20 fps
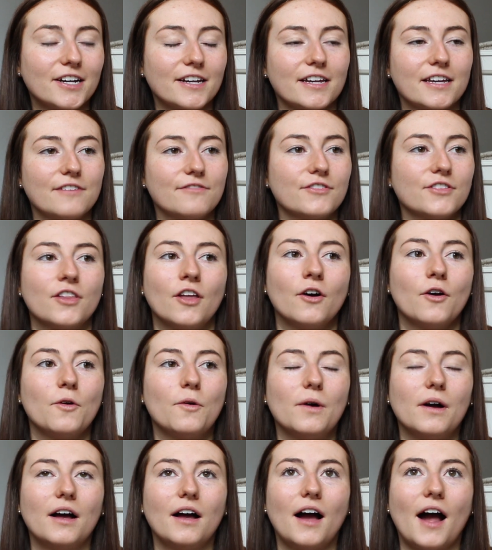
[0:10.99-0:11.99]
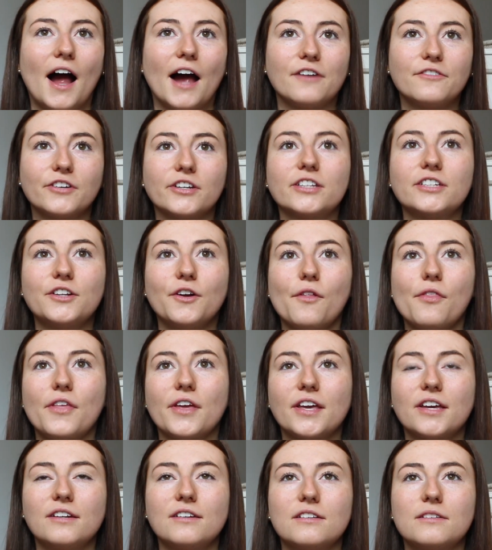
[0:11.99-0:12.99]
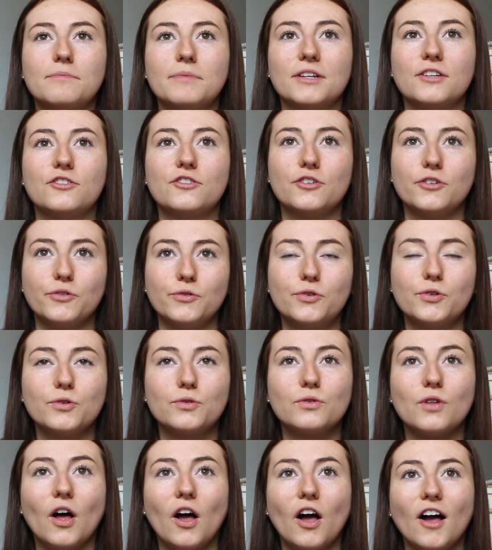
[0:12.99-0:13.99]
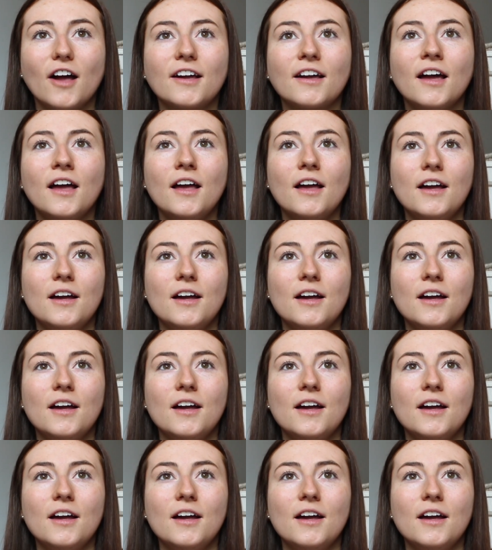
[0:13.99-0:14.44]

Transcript: even though I really don't think it has been too long.